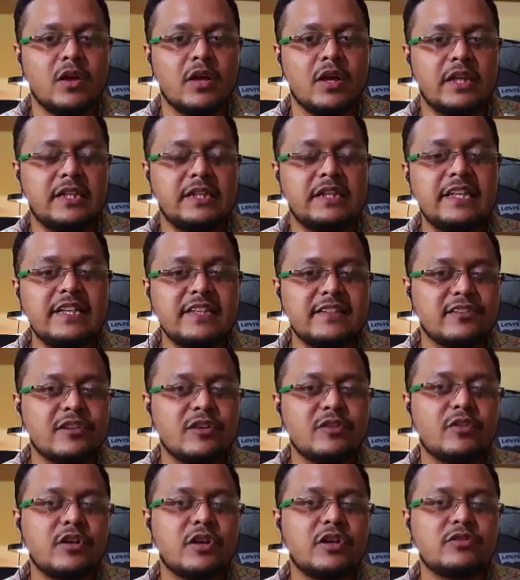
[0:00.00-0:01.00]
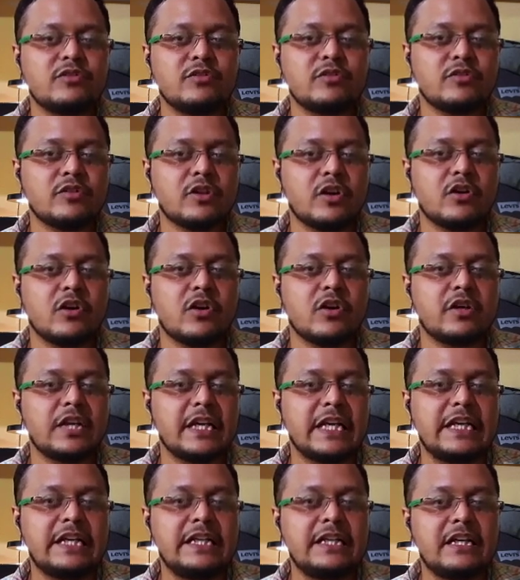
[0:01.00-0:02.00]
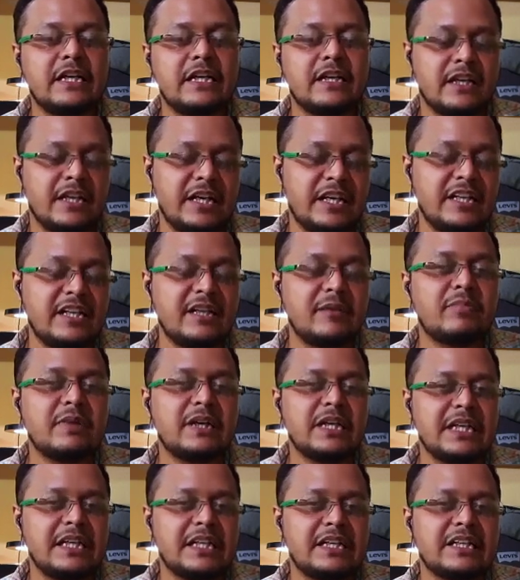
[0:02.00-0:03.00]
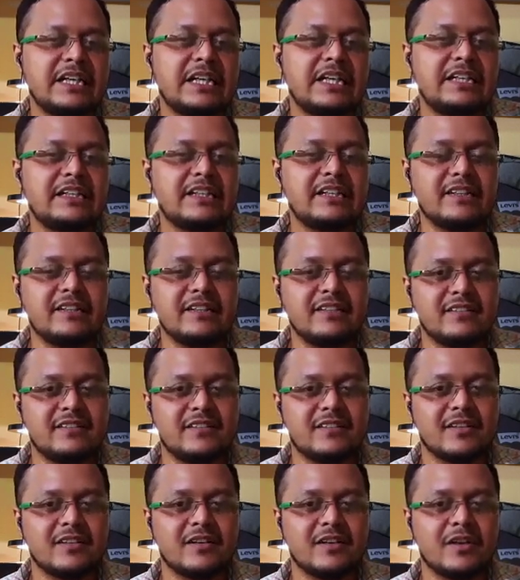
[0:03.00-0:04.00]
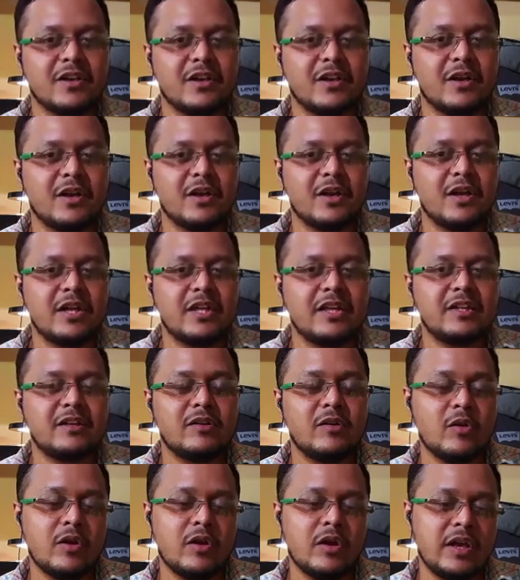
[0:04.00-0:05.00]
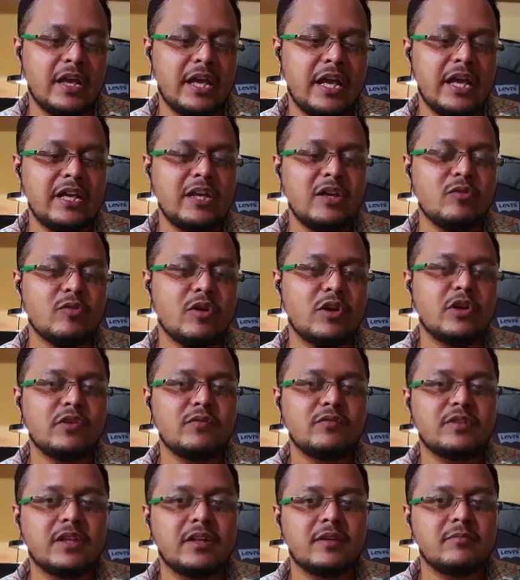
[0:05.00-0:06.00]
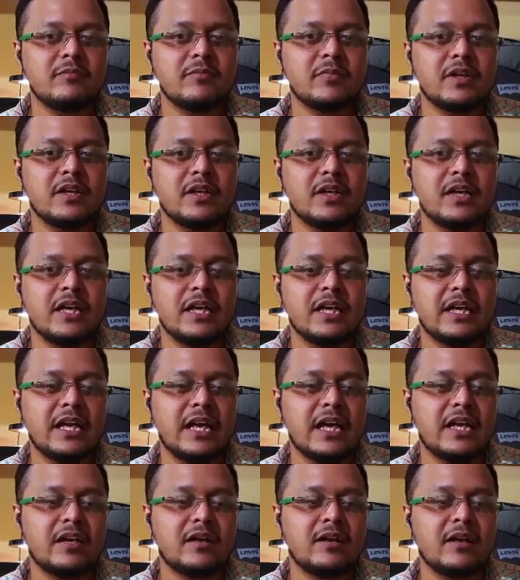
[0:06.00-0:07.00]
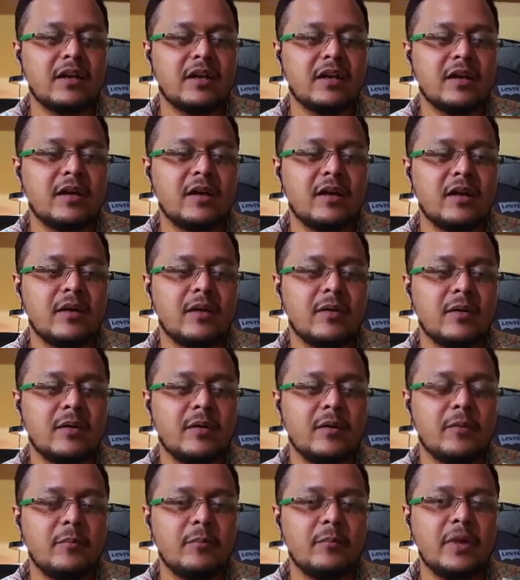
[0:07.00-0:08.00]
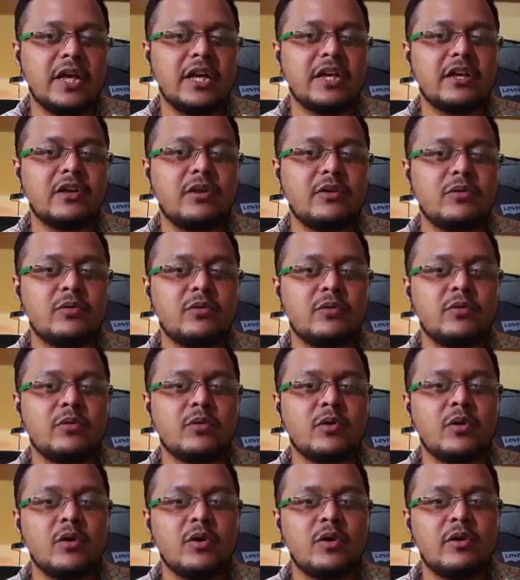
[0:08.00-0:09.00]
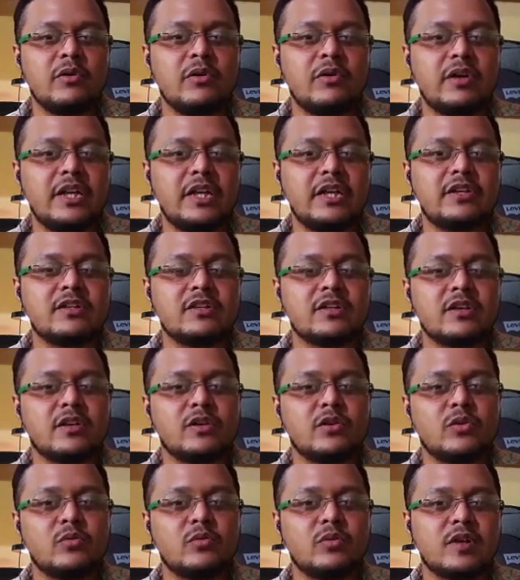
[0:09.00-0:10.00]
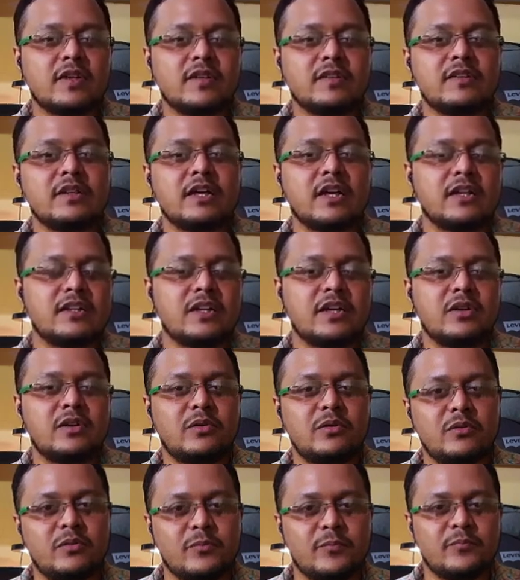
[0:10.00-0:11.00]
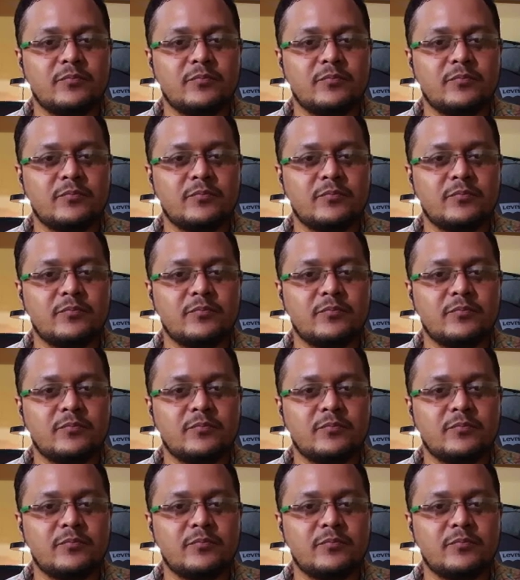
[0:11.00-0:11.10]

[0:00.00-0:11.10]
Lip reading: These three virtues are not independent entities. Any one of them can make you reach towards the other two.